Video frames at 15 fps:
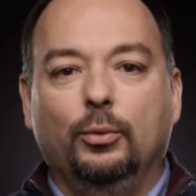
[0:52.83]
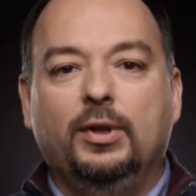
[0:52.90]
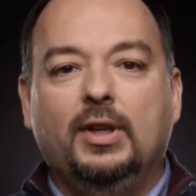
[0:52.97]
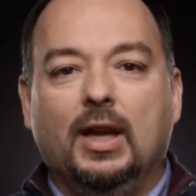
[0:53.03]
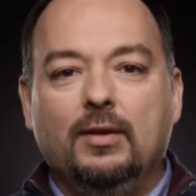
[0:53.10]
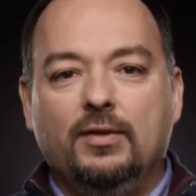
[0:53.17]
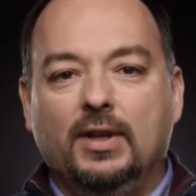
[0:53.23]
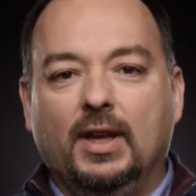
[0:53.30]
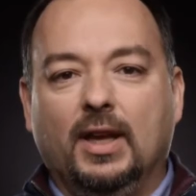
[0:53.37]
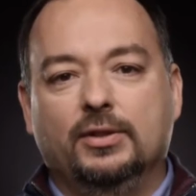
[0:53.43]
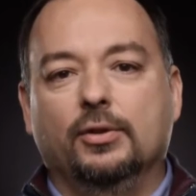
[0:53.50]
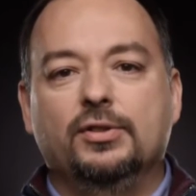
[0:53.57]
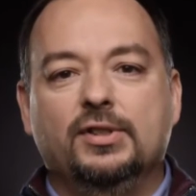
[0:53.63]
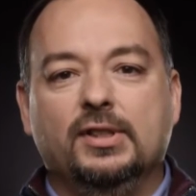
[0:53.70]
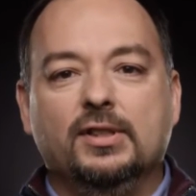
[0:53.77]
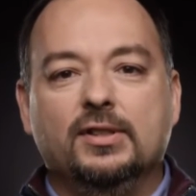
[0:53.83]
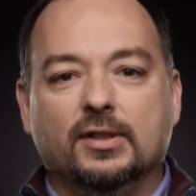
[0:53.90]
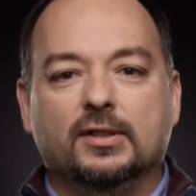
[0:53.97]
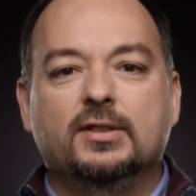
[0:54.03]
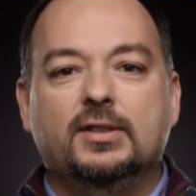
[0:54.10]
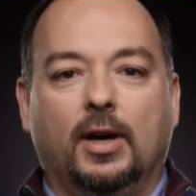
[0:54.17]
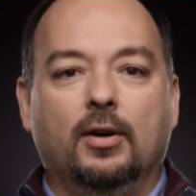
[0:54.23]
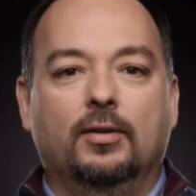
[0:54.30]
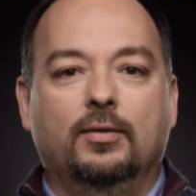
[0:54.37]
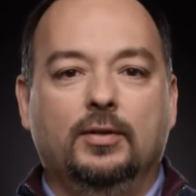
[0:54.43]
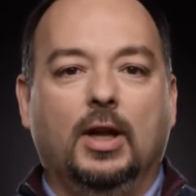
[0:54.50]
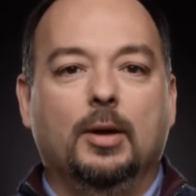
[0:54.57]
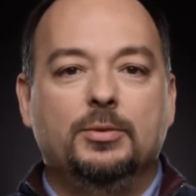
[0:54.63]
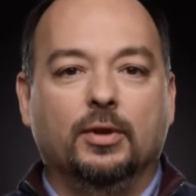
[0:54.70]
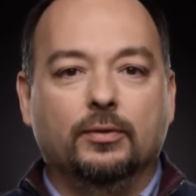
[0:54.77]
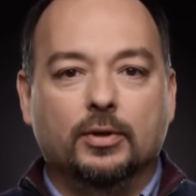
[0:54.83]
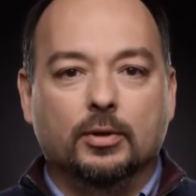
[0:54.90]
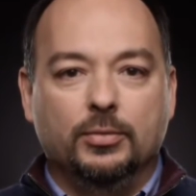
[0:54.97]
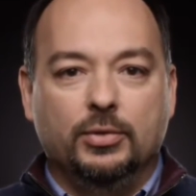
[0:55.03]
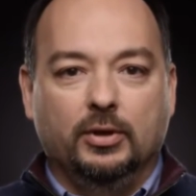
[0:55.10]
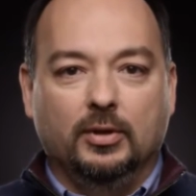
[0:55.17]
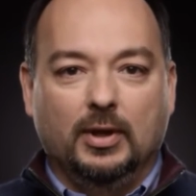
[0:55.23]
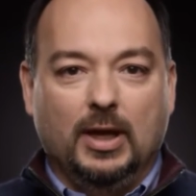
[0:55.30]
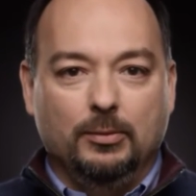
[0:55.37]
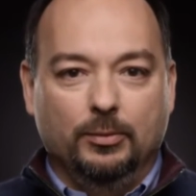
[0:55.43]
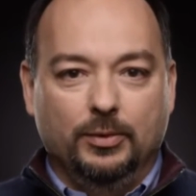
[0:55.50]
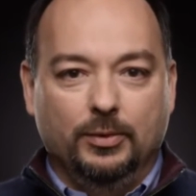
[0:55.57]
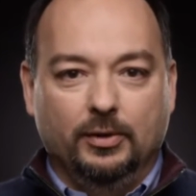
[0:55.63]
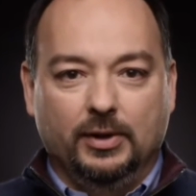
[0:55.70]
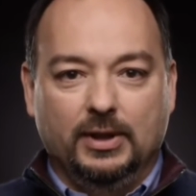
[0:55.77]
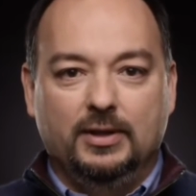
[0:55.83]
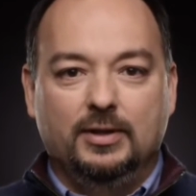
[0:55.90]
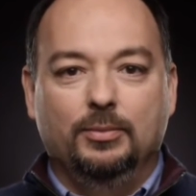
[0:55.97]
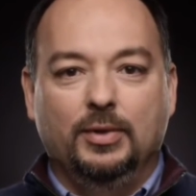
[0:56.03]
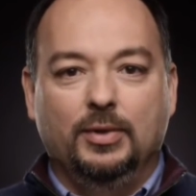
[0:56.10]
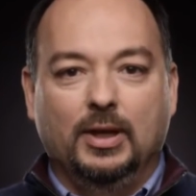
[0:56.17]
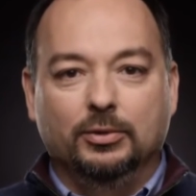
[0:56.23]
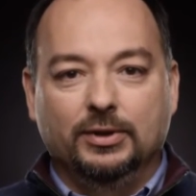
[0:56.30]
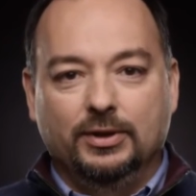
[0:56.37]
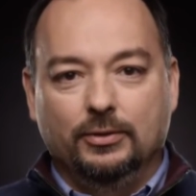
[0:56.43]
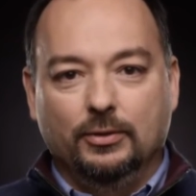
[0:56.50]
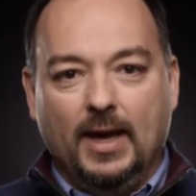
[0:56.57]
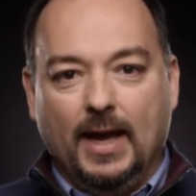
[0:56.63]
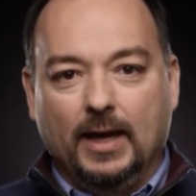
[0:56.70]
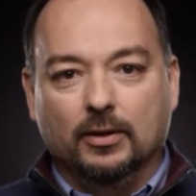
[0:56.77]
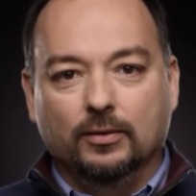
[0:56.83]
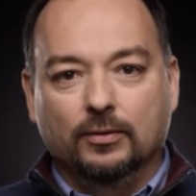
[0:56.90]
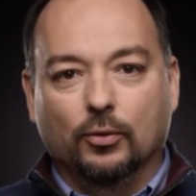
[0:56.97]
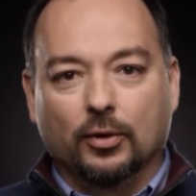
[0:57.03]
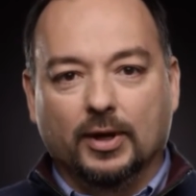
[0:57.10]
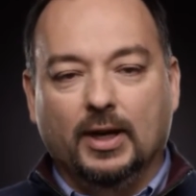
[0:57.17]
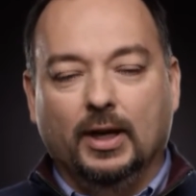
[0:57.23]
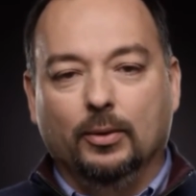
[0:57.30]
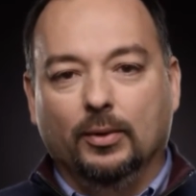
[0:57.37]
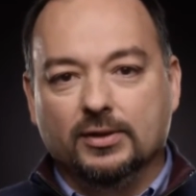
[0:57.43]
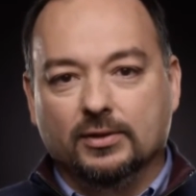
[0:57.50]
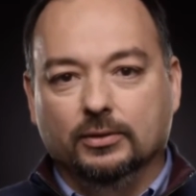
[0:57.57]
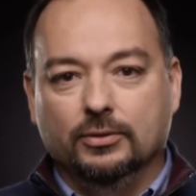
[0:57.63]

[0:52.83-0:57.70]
So we gave the SoC six teraflops of computing capability to be able to handle 4K